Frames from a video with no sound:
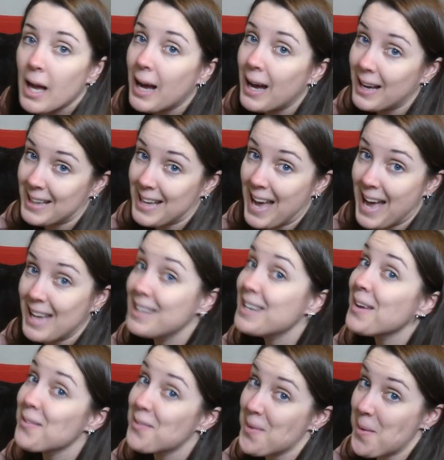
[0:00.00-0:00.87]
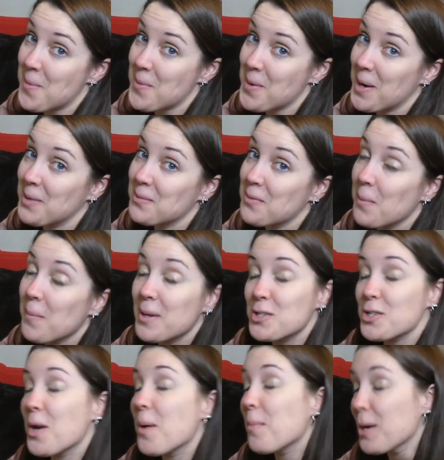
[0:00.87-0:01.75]
Again, if you want more
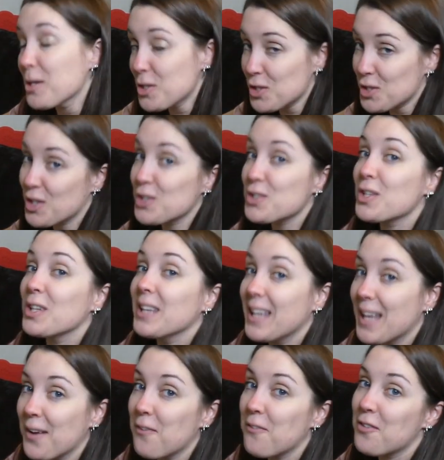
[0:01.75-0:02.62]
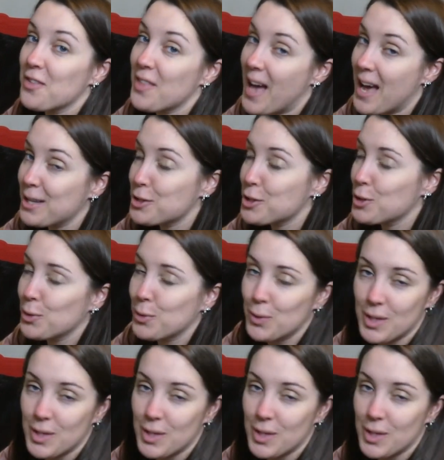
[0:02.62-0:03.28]
information on brushes, there's a link for that too.